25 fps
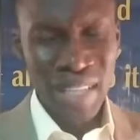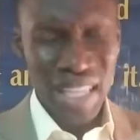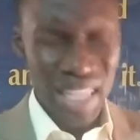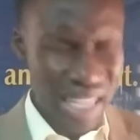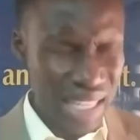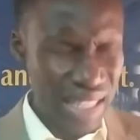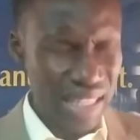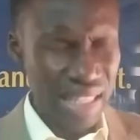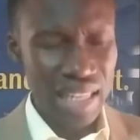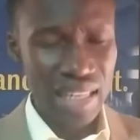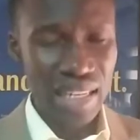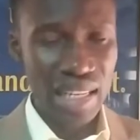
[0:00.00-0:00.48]

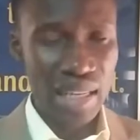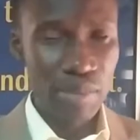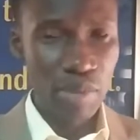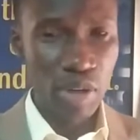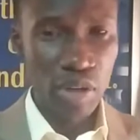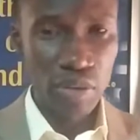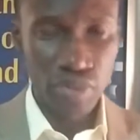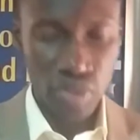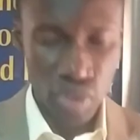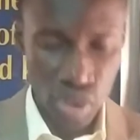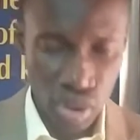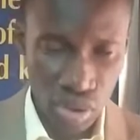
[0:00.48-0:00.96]
In the name
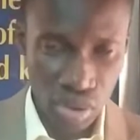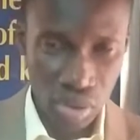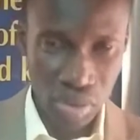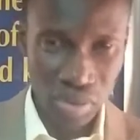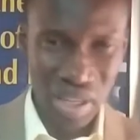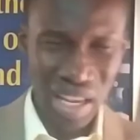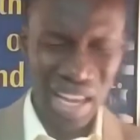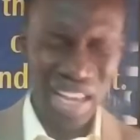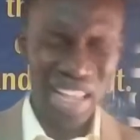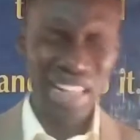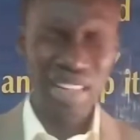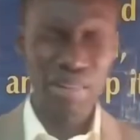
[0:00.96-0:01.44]
of Jesus,
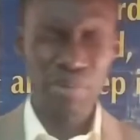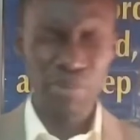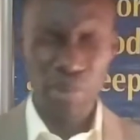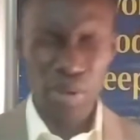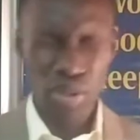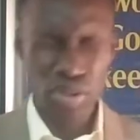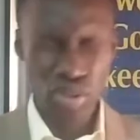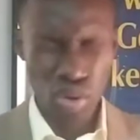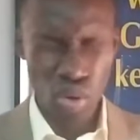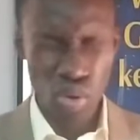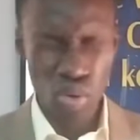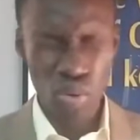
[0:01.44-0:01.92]
help
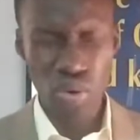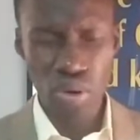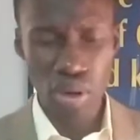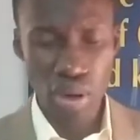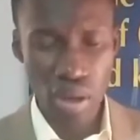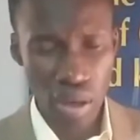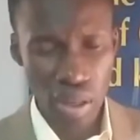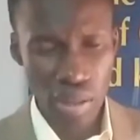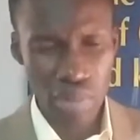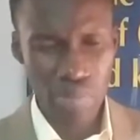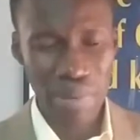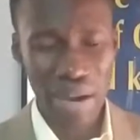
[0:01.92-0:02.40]
us, O
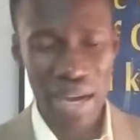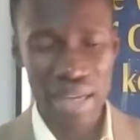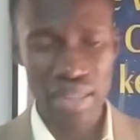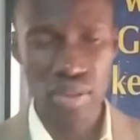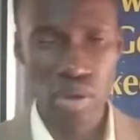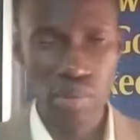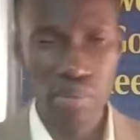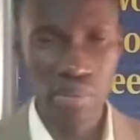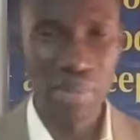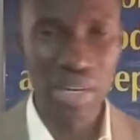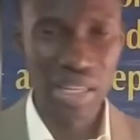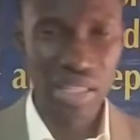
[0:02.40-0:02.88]
God, by
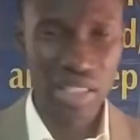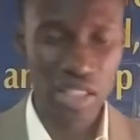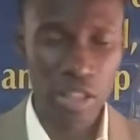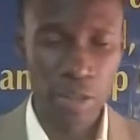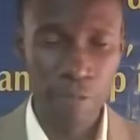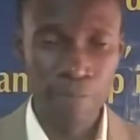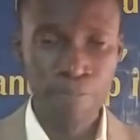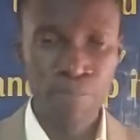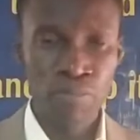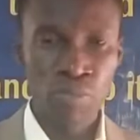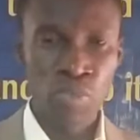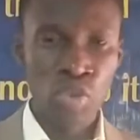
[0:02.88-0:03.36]
your mercy,
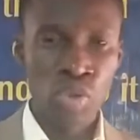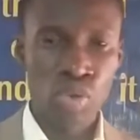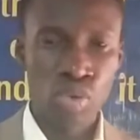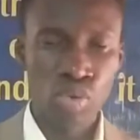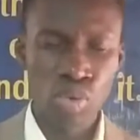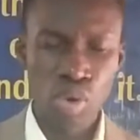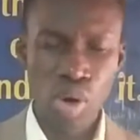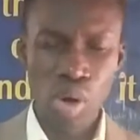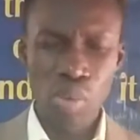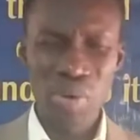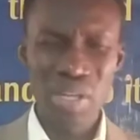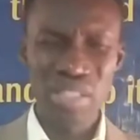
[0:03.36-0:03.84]

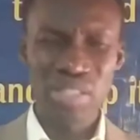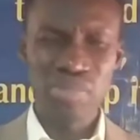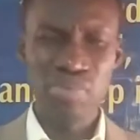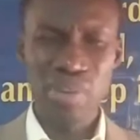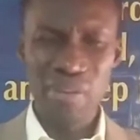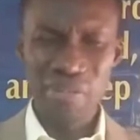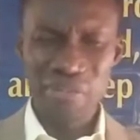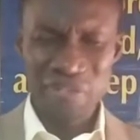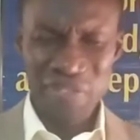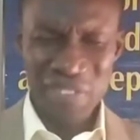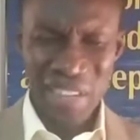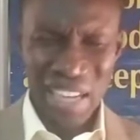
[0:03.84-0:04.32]
to always
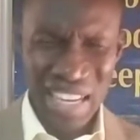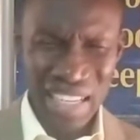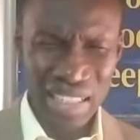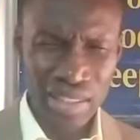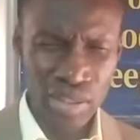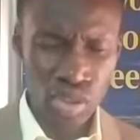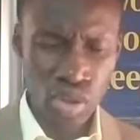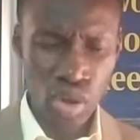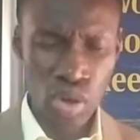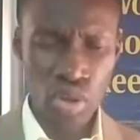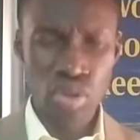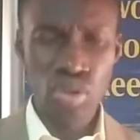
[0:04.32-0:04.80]

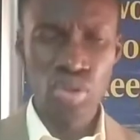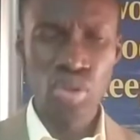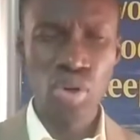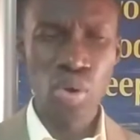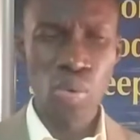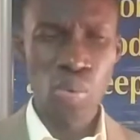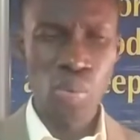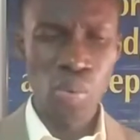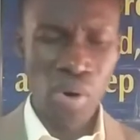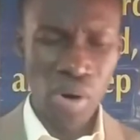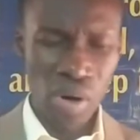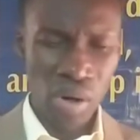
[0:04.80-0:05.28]
reflect on your
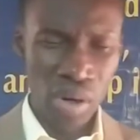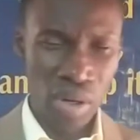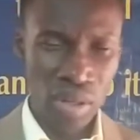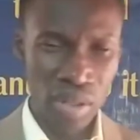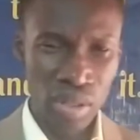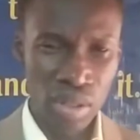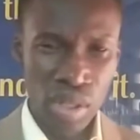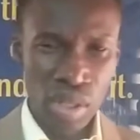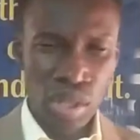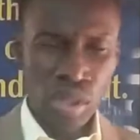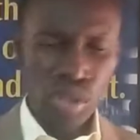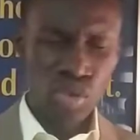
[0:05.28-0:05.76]
word,
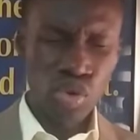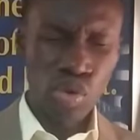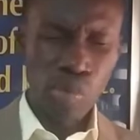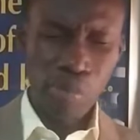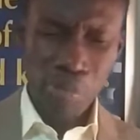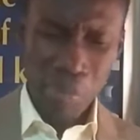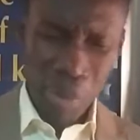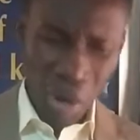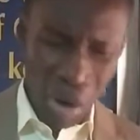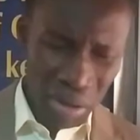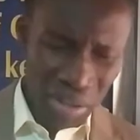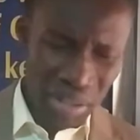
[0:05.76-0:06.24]
to
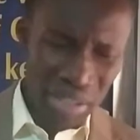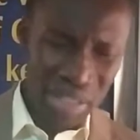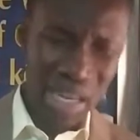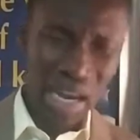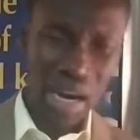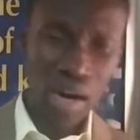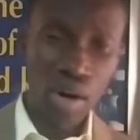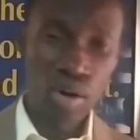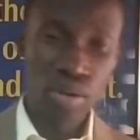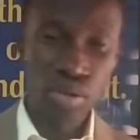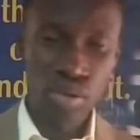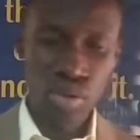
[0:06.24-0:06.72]
ponder
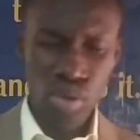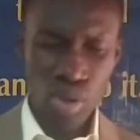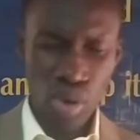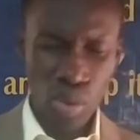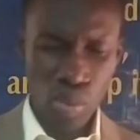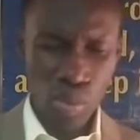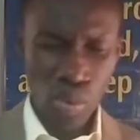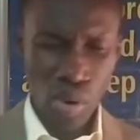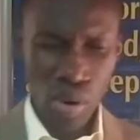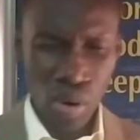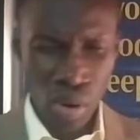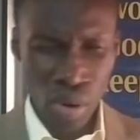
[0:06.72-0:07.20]
on your
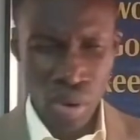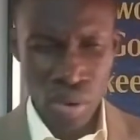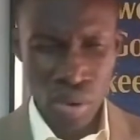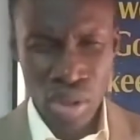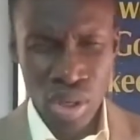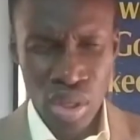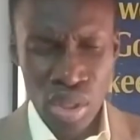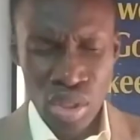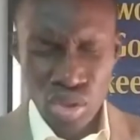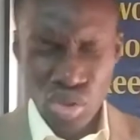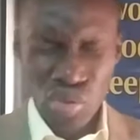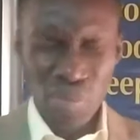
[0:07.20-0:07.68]
word,
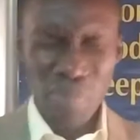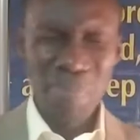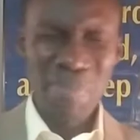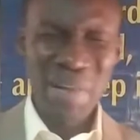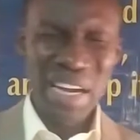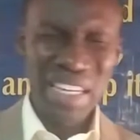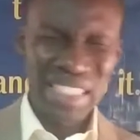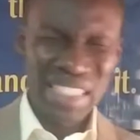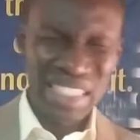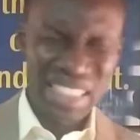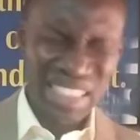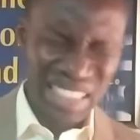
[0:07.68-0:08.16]
to
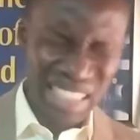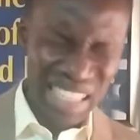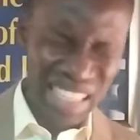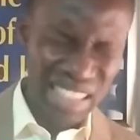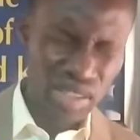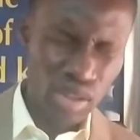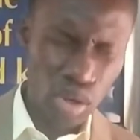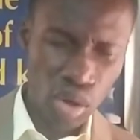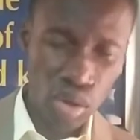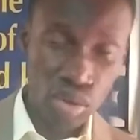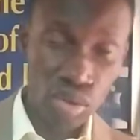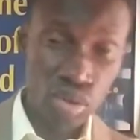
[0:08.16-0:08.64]

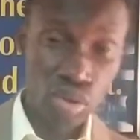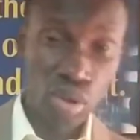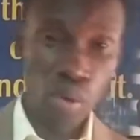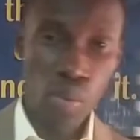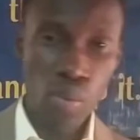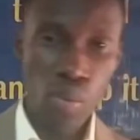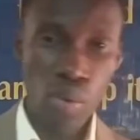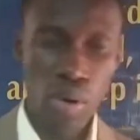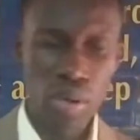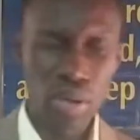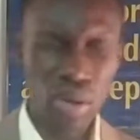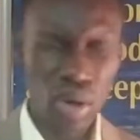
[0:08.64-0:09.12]
meditate on your
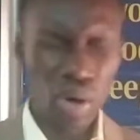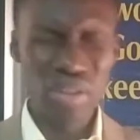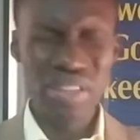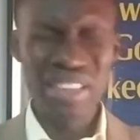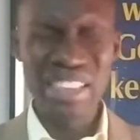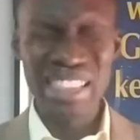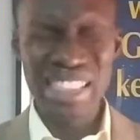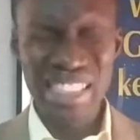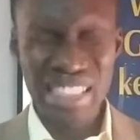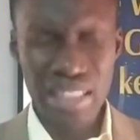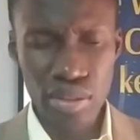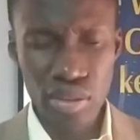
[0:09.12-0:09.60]
word,
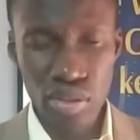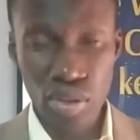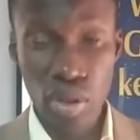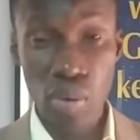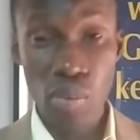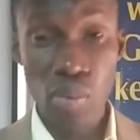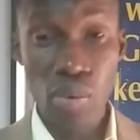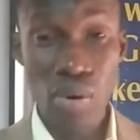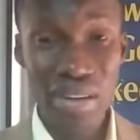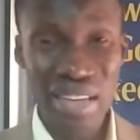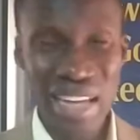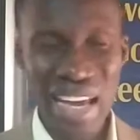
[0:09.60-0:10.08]
until your
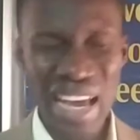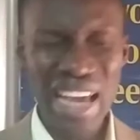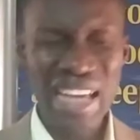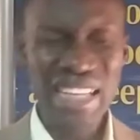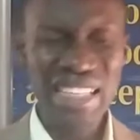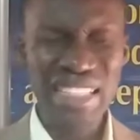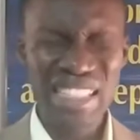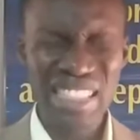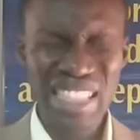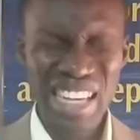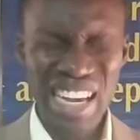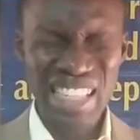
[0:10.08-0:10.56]
word
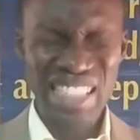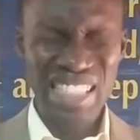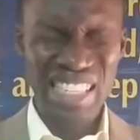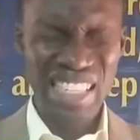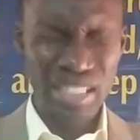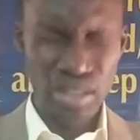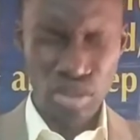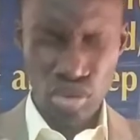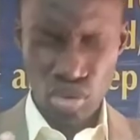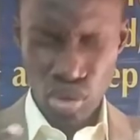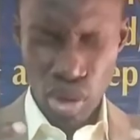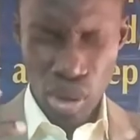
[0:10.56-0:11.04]
enters
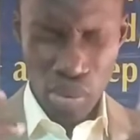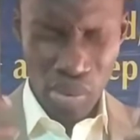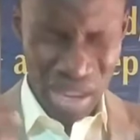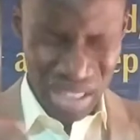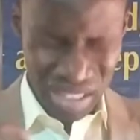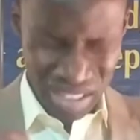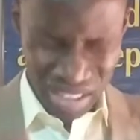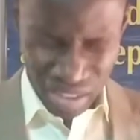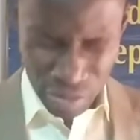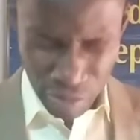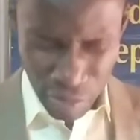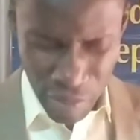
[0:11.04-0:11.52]
into our
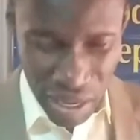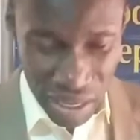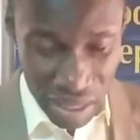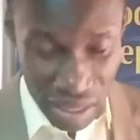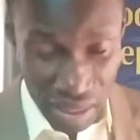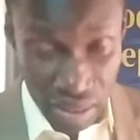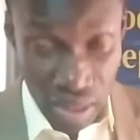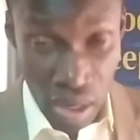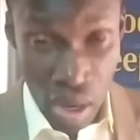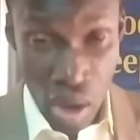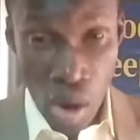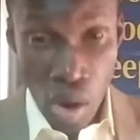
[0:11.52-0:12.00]

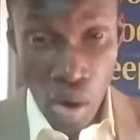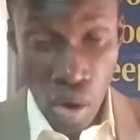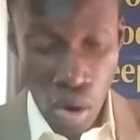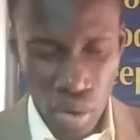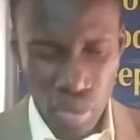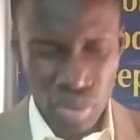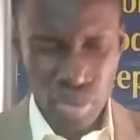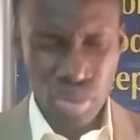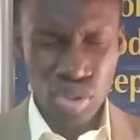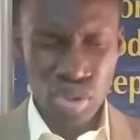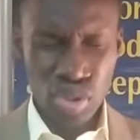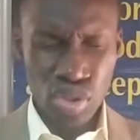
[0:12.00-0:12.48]
spirit,
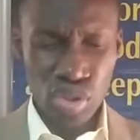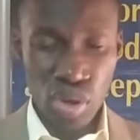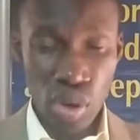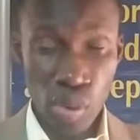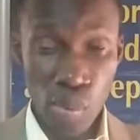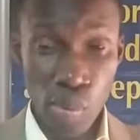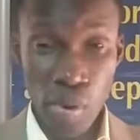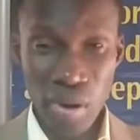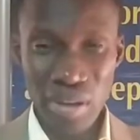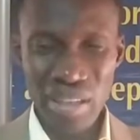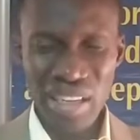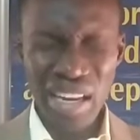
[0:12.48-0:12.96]
until your
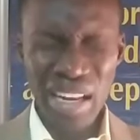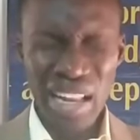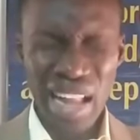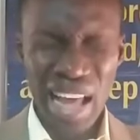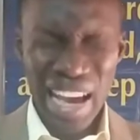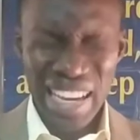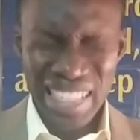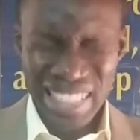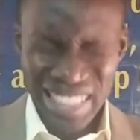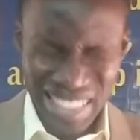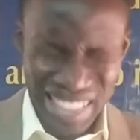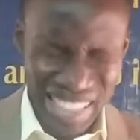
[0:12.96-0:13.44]
word
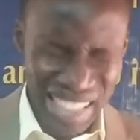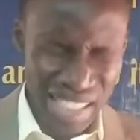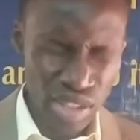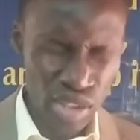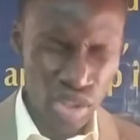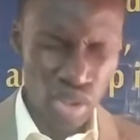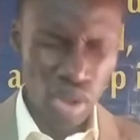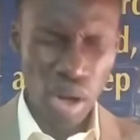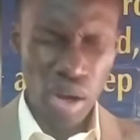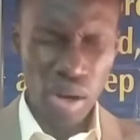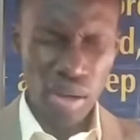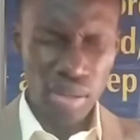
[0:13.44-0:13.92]

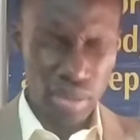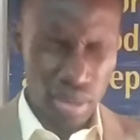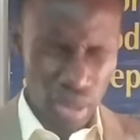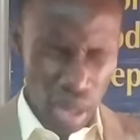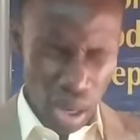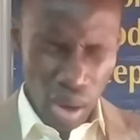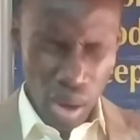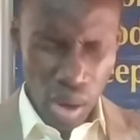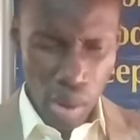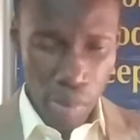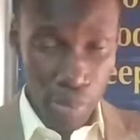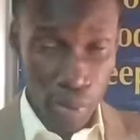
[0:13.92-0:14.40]
lightens us
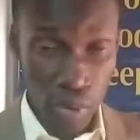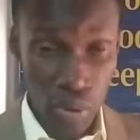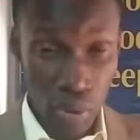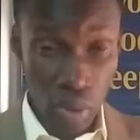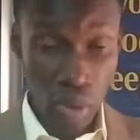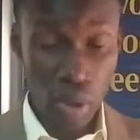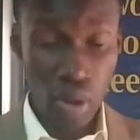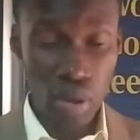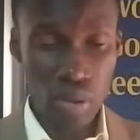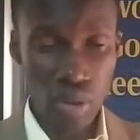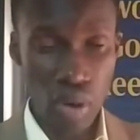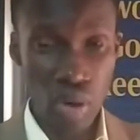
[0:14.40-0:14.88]
up,
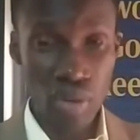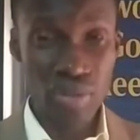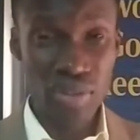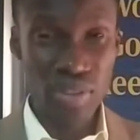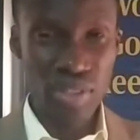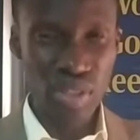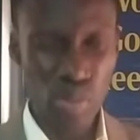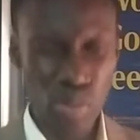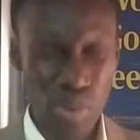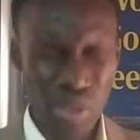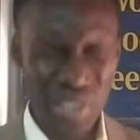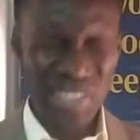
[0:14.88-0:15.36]
Lord,
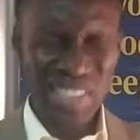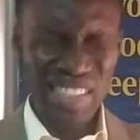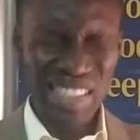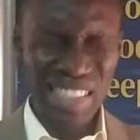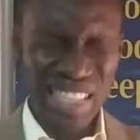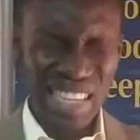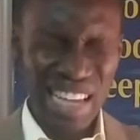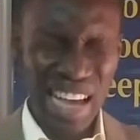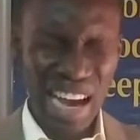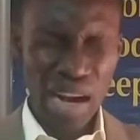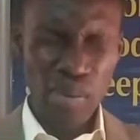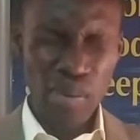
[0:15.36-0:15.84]
until we
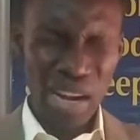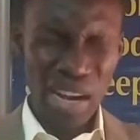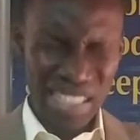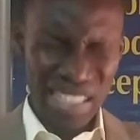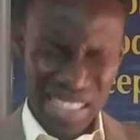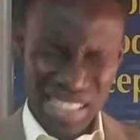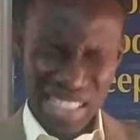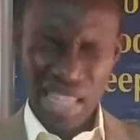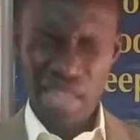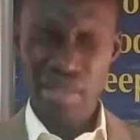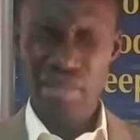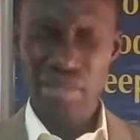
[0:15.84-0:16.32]
see
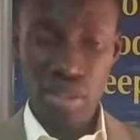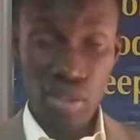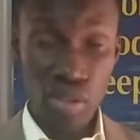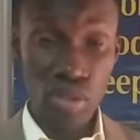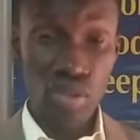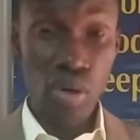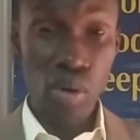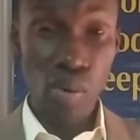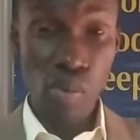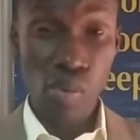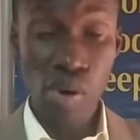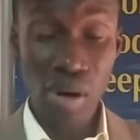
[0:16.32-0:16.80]
ourselves in
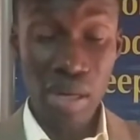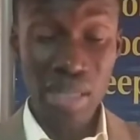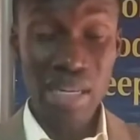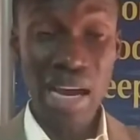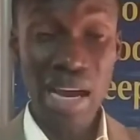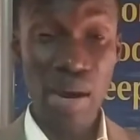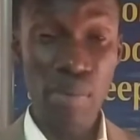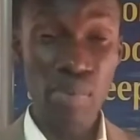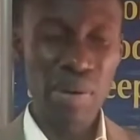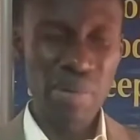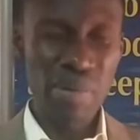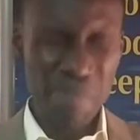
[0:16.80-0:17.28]
your word
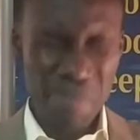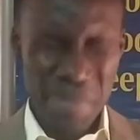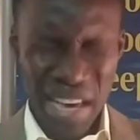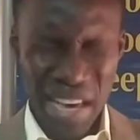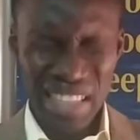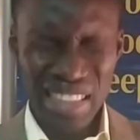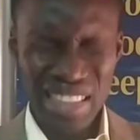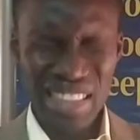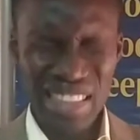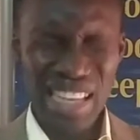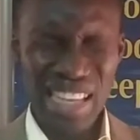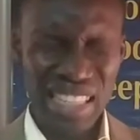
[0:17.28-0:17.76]
and we make
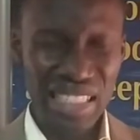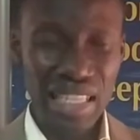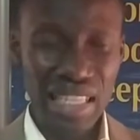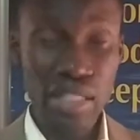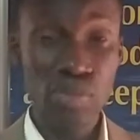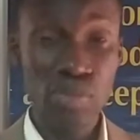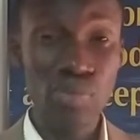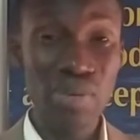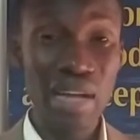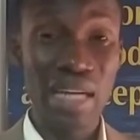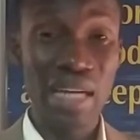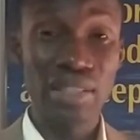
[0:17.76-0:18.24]

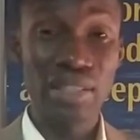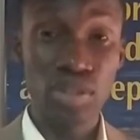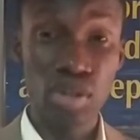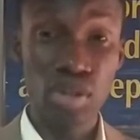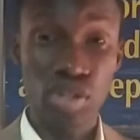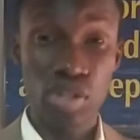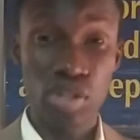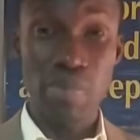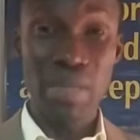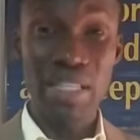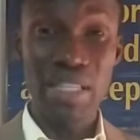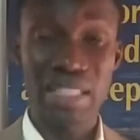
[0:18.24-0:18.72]
necessary
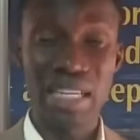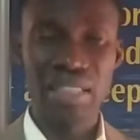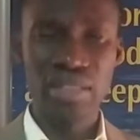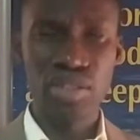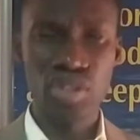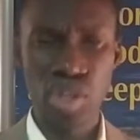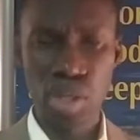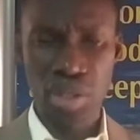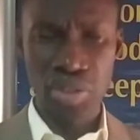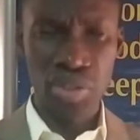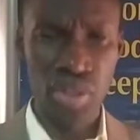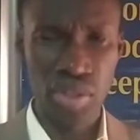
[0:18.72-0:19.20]
adjustments and
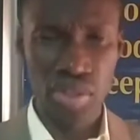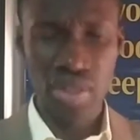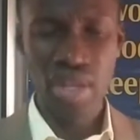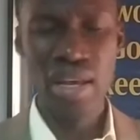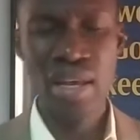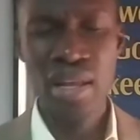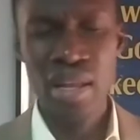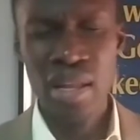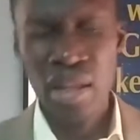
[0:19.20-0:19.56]
changes.